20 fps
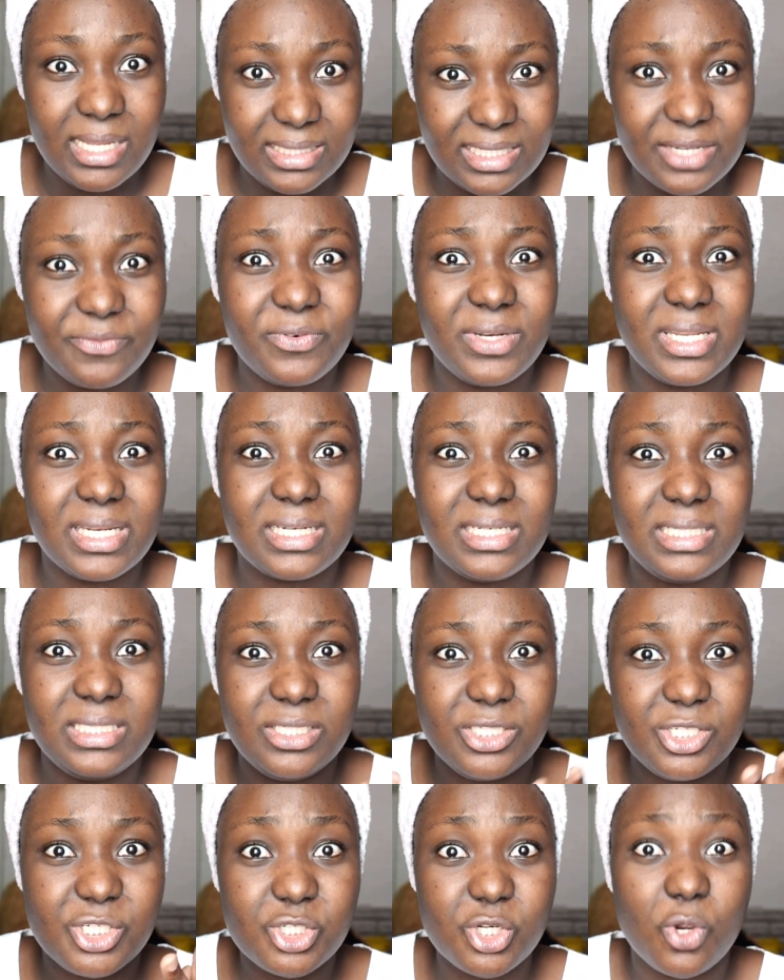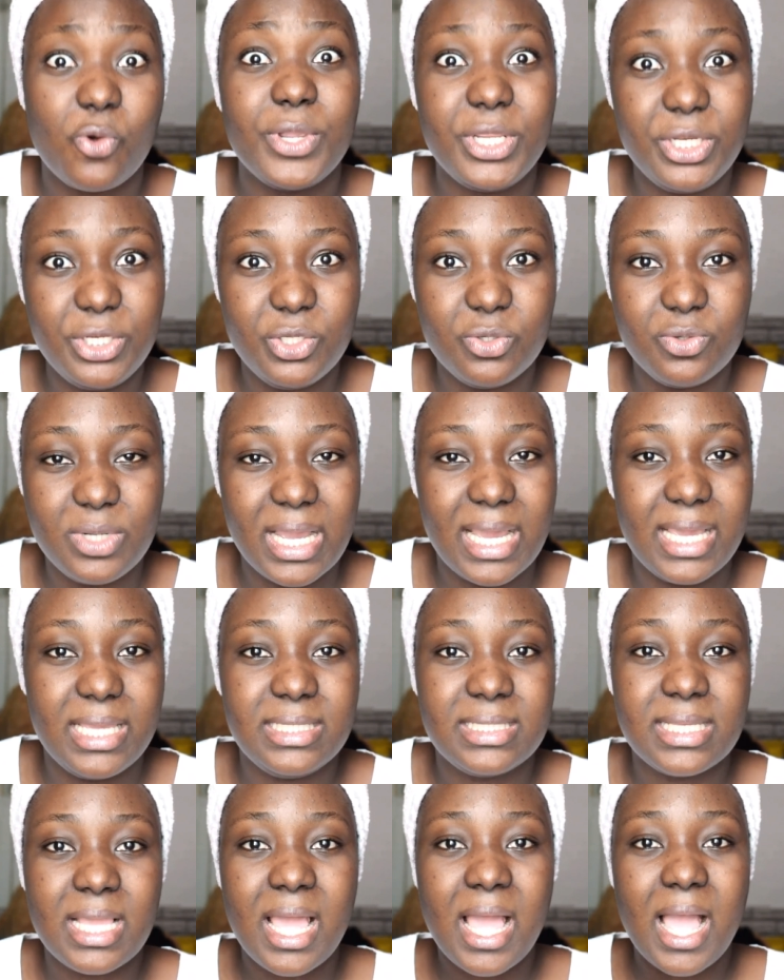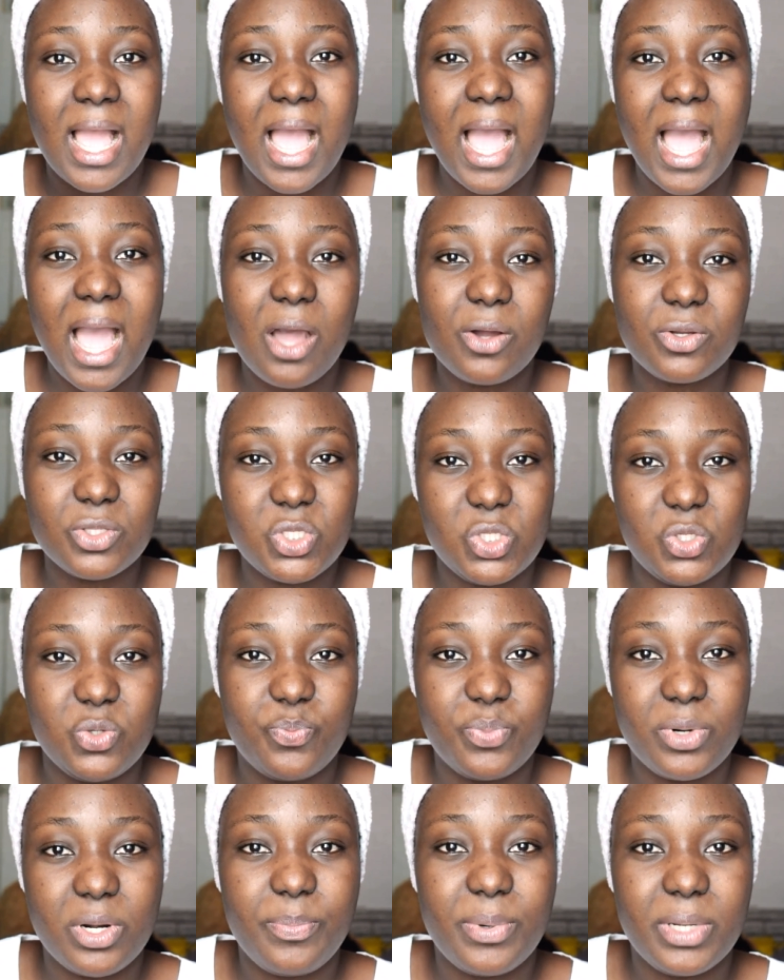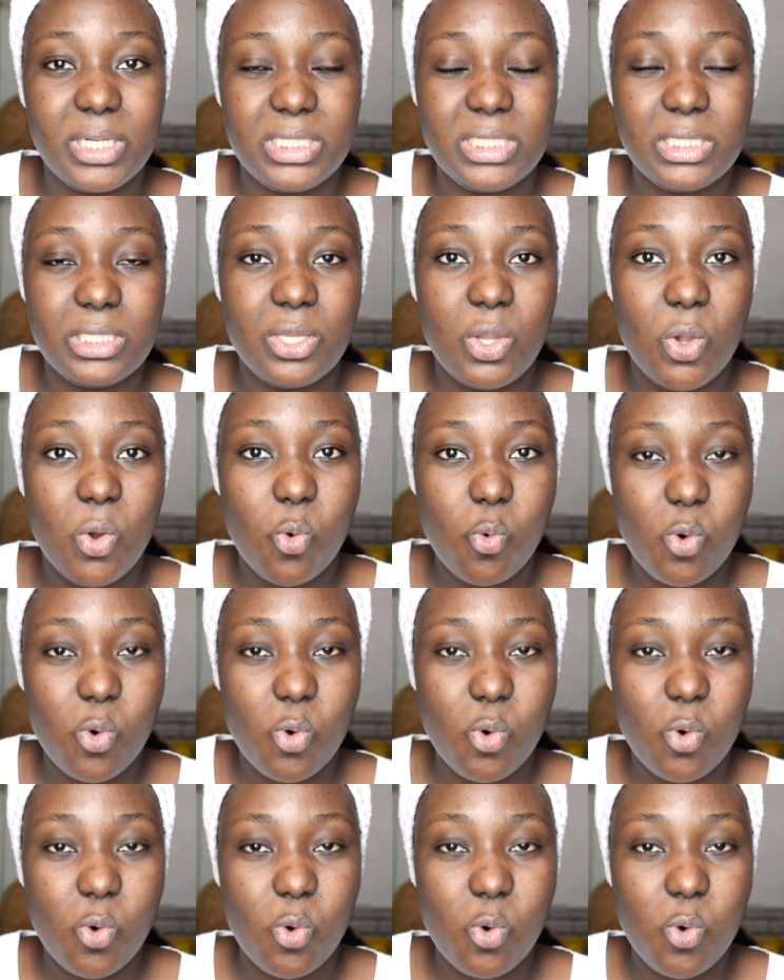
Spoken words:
definitely showing you guys how to properly